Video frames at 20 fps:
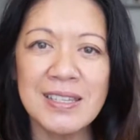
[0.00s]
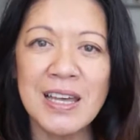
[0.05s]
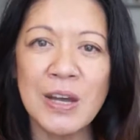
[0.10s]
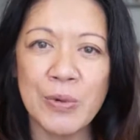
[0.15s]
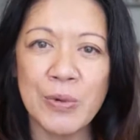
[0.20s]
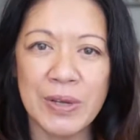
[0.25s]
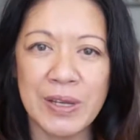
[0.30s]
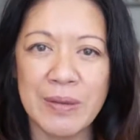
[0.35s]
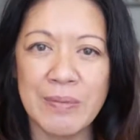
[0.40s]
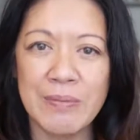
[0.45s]

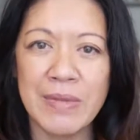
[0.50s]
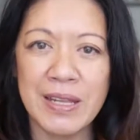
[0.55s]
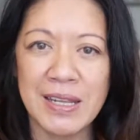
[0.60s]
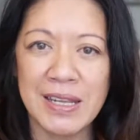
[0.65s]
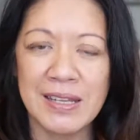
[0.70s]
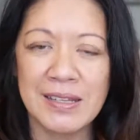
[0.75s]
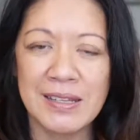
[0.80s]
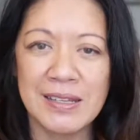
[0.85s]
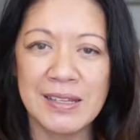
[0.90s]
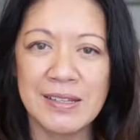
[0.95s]
that we're
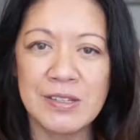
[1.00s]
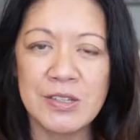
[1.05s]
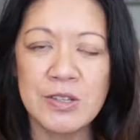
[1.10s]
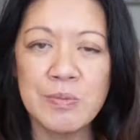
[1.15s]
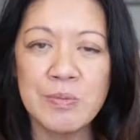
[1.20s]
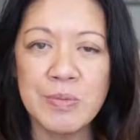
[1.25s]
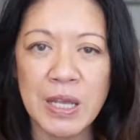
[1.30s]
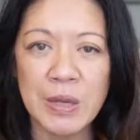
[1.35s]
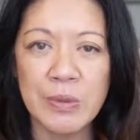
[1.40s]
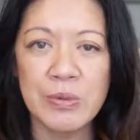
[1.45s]
committed
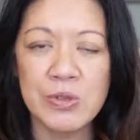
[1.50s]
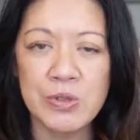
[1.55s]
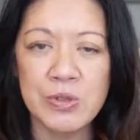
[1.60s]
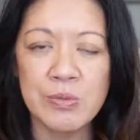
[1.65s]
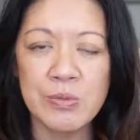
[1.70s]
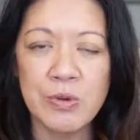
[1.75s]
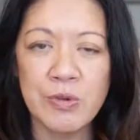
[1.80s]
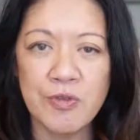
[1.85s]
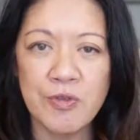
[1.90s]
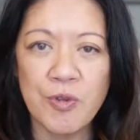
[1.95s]
to be able
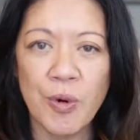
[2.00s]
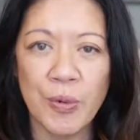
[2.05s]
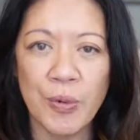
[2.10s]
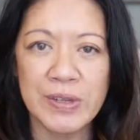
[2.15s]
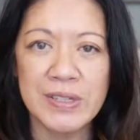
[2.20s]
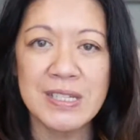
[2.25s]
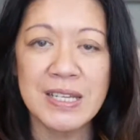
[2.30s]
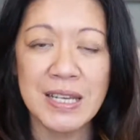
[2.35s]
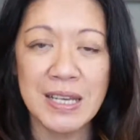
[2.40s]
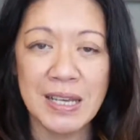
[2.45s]
to move
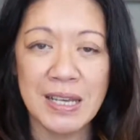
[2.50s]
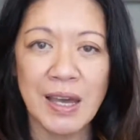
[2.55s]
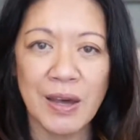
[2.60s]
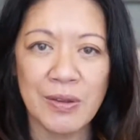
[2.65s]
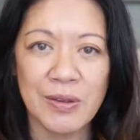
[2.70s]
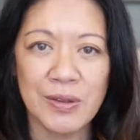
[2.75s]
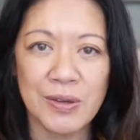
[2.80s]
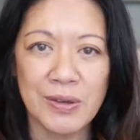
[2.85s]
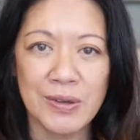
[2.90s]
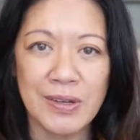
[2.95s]
forward
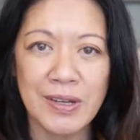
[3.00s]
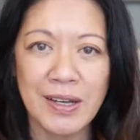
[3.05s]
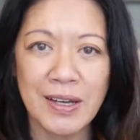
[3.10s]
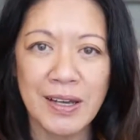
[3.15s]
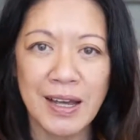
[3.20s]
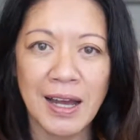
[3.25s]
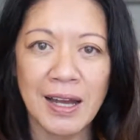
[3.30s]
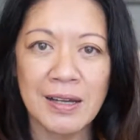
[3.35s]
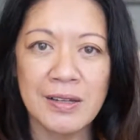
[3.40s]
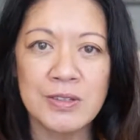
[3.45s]
together
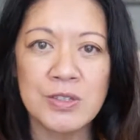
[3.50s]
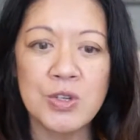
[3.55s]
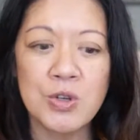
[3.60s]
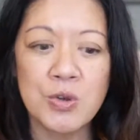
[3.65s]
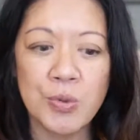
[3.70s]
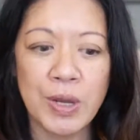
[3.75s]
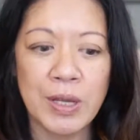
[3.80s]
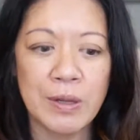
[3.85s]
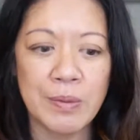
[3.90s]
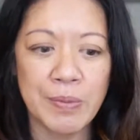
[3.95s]

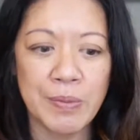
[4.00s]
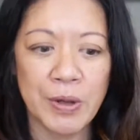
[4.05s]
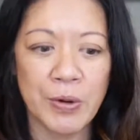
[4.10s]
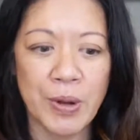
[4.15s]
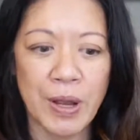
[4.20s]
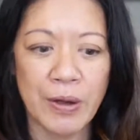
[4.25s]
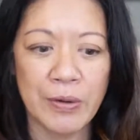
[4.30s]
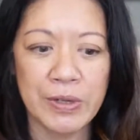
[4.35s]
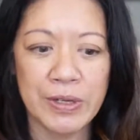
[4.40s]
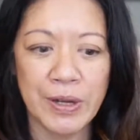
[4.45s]
to create a
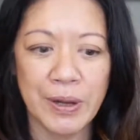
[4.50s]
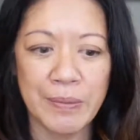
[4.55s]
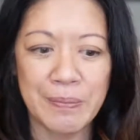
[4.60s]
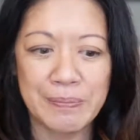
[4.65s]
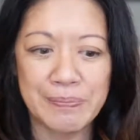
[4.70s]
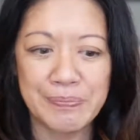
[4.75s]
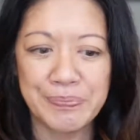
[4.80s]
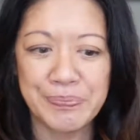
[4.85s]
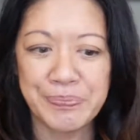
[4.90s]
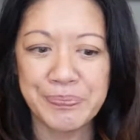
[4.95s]
better outcome?